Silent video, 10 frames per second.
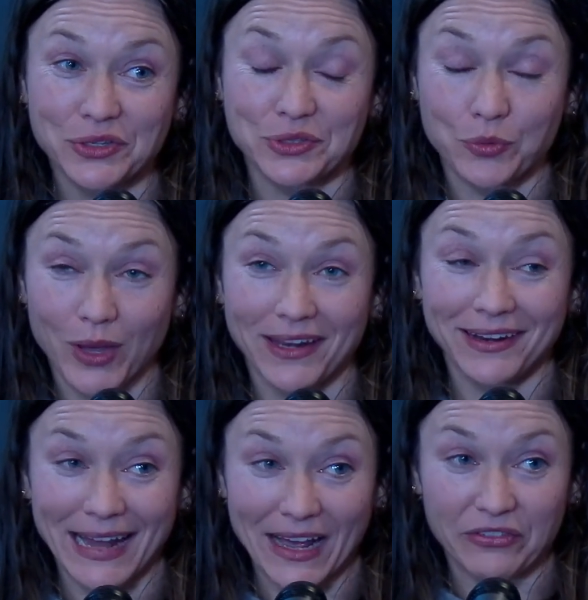So it's a way to
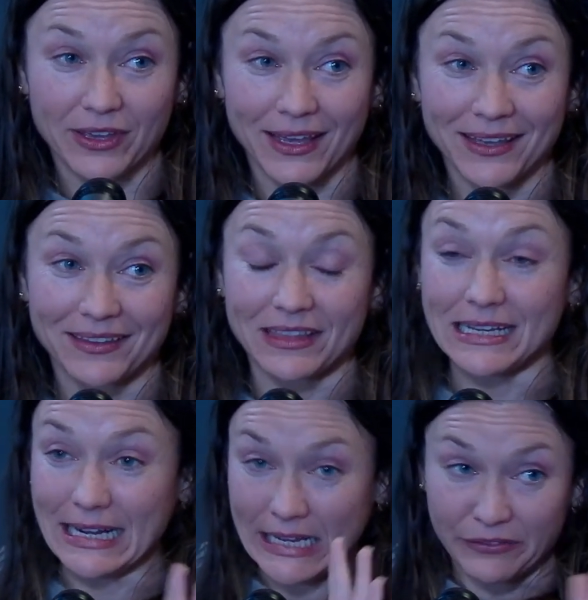navigate
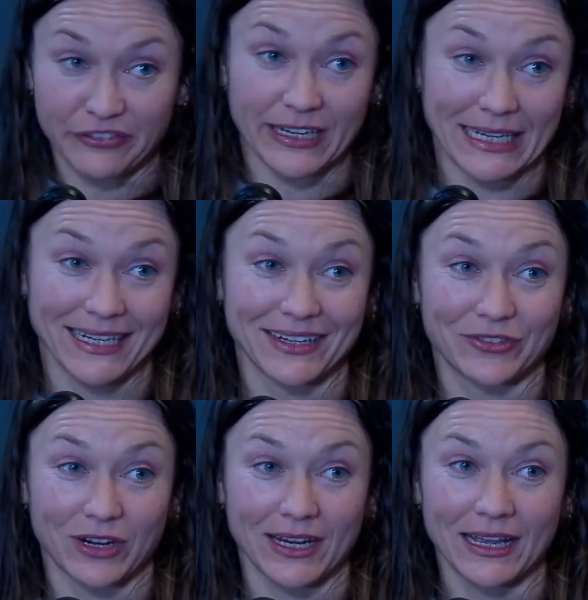the infinite,
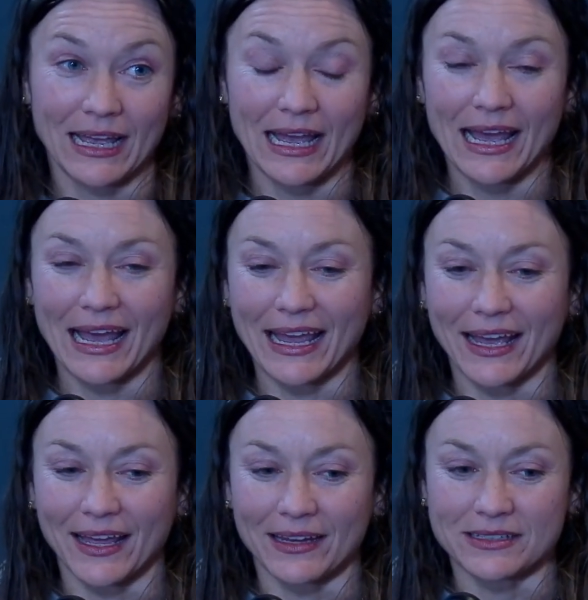right?
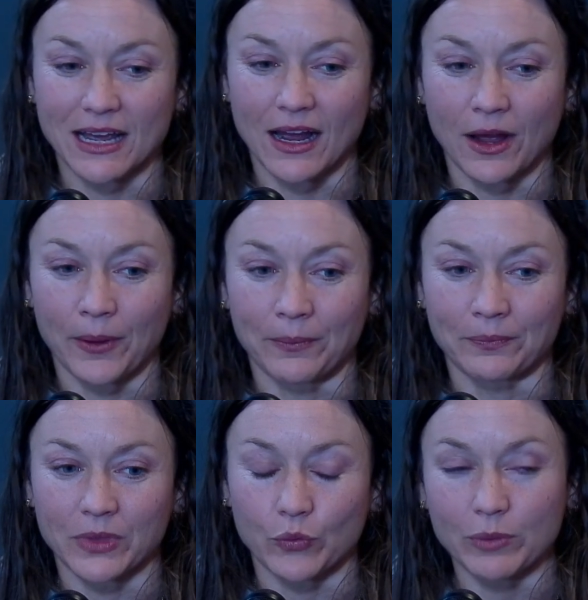And
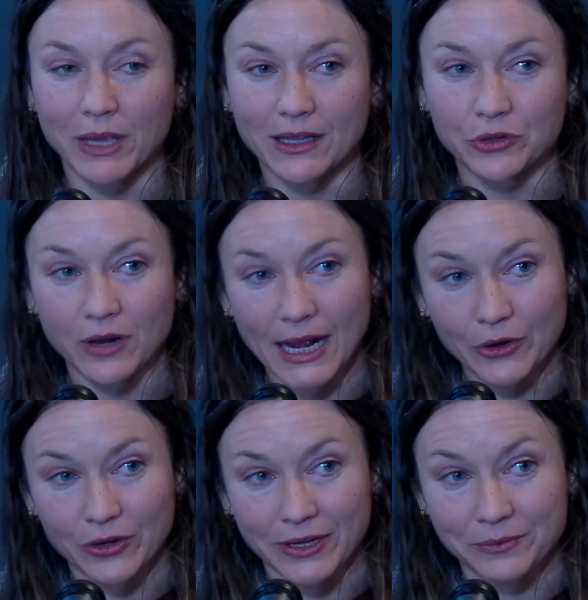we make little
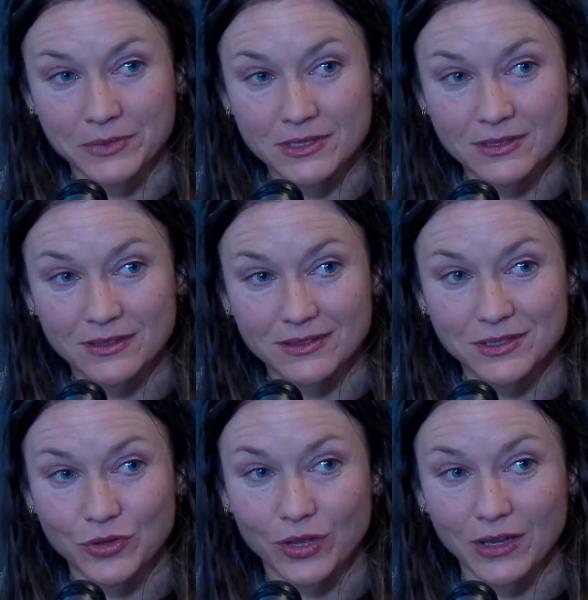acronyms.
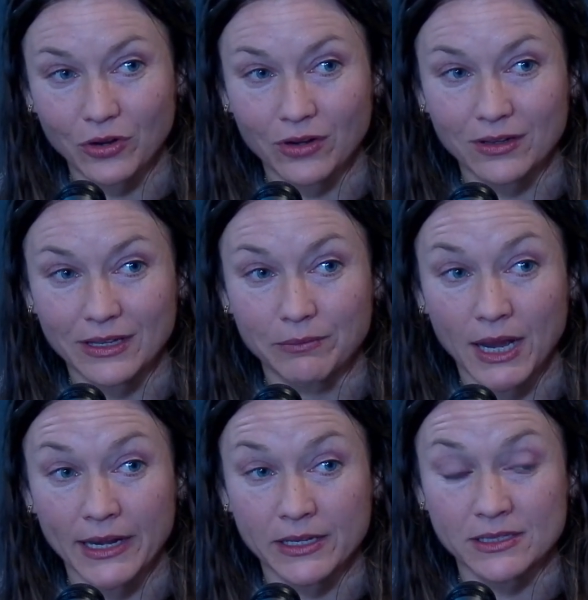So like currently
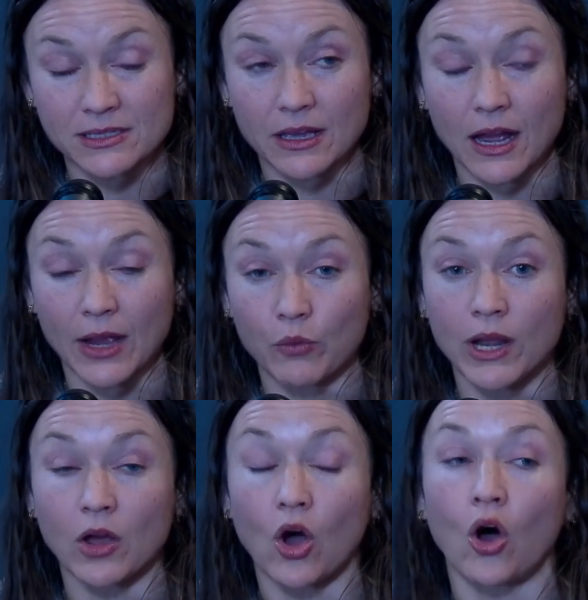mine is, I
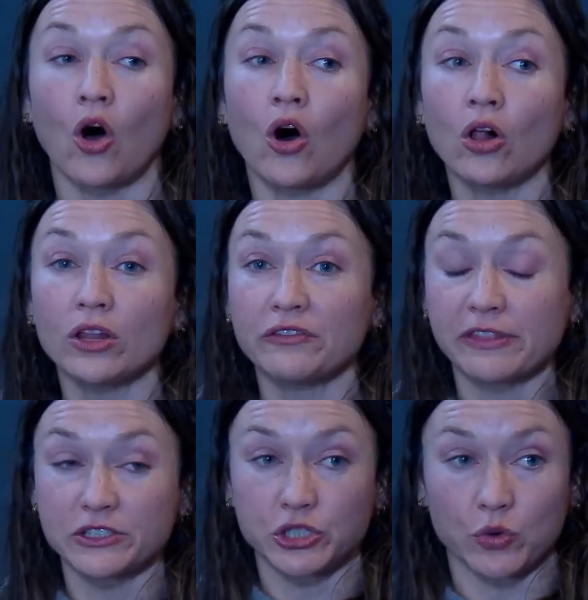want all of
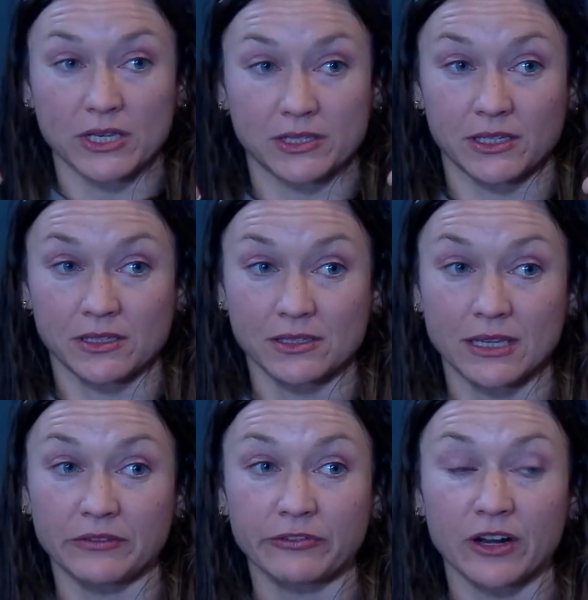the choices
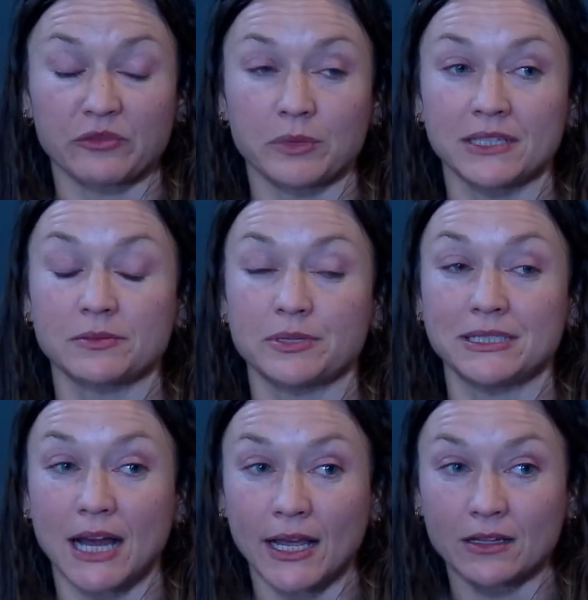in front of me to be
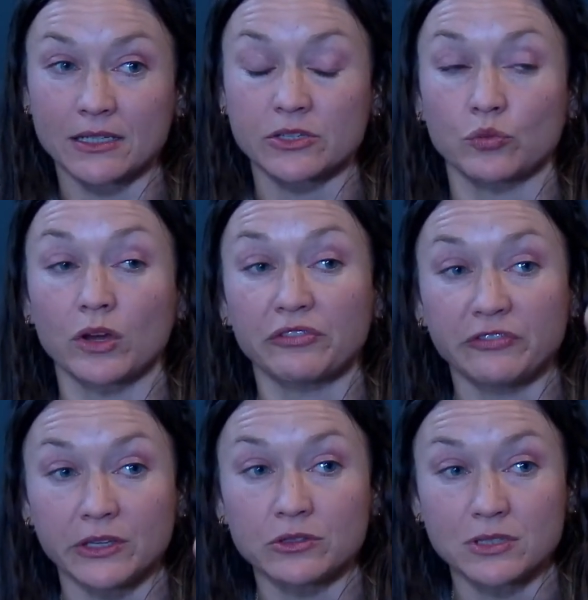dialed into what
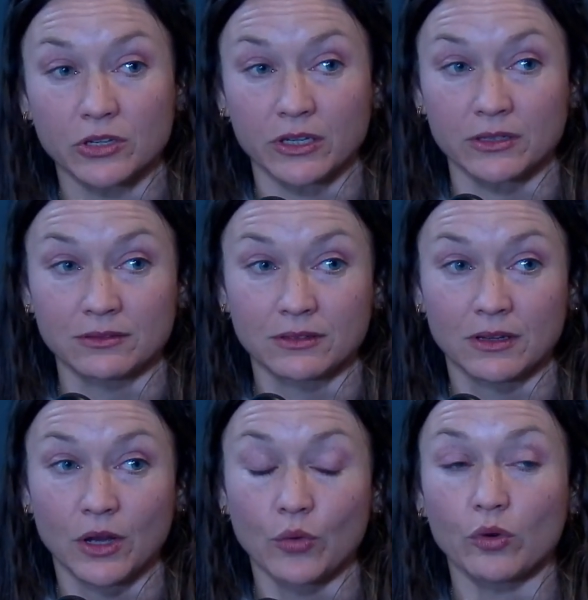feels good,
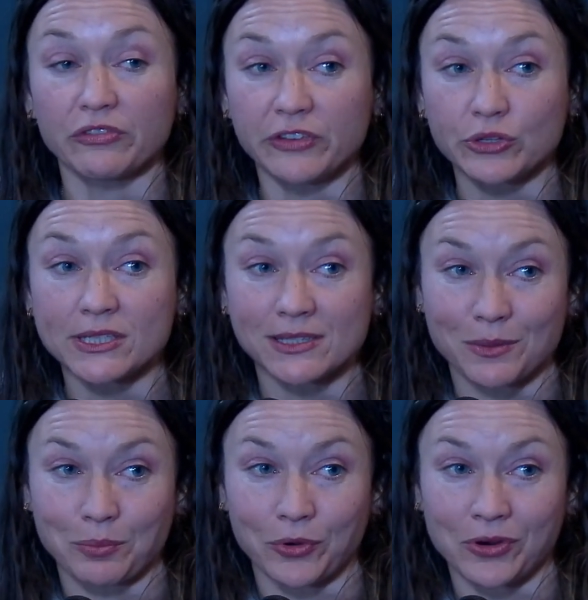what feels
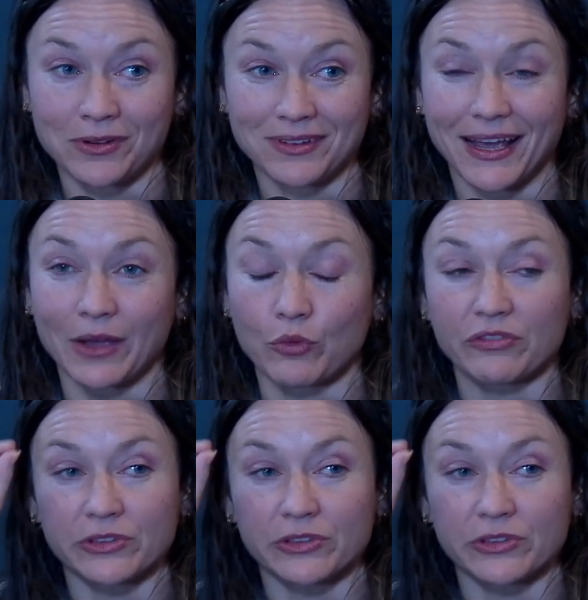simple, and what